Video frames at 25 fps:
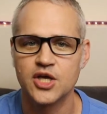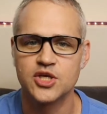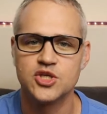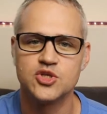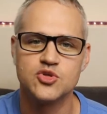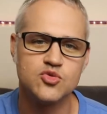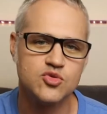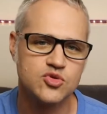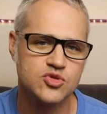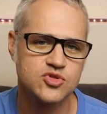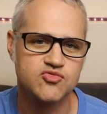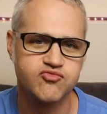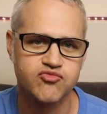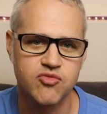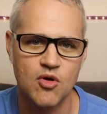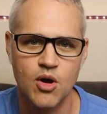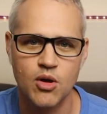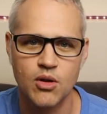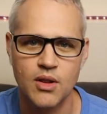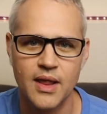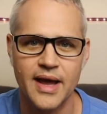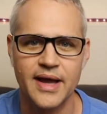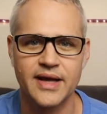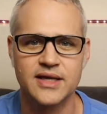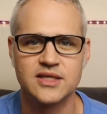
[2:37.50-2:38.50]
A used
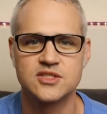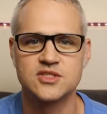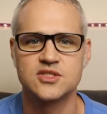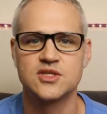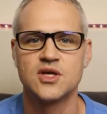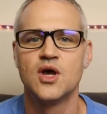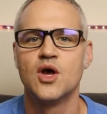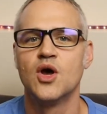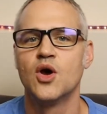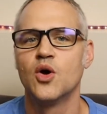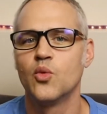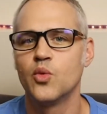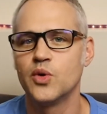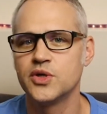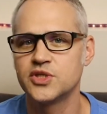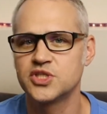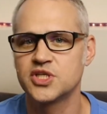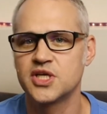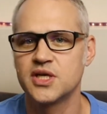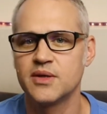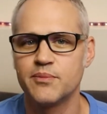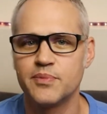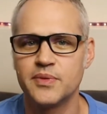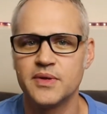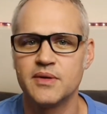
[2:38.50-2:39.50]
Rolex,
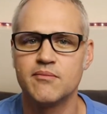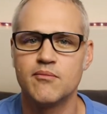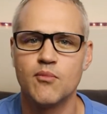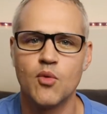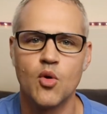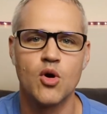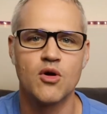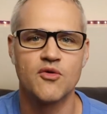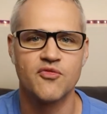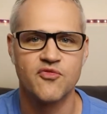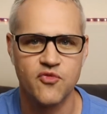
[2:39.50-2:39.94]
which can be more